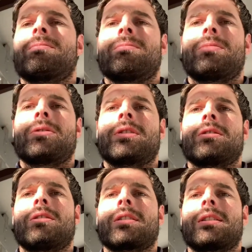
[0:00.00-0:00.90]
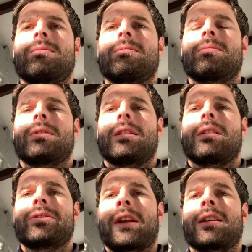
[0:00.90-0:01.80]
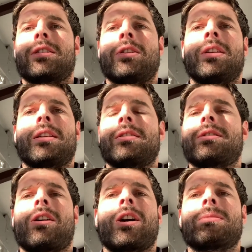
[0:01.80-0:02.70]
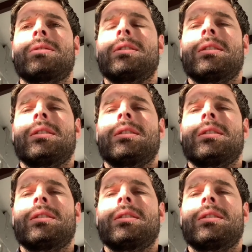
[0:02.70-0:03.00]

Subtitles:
Pushing along it. I was studying at uni at the time, and